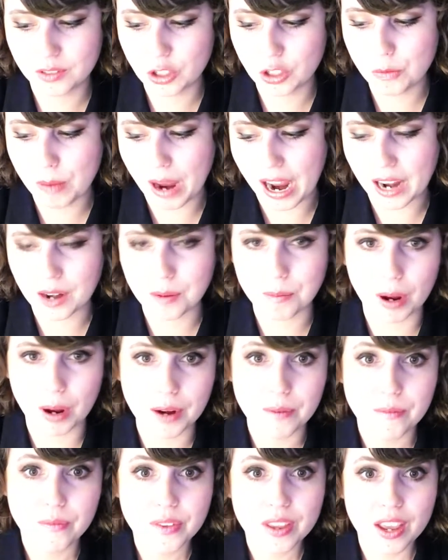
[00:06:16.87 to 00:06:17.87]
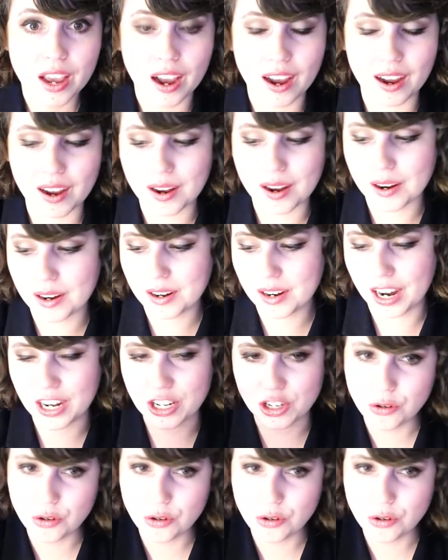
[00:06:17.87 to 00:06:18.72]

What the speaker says: too bad, but I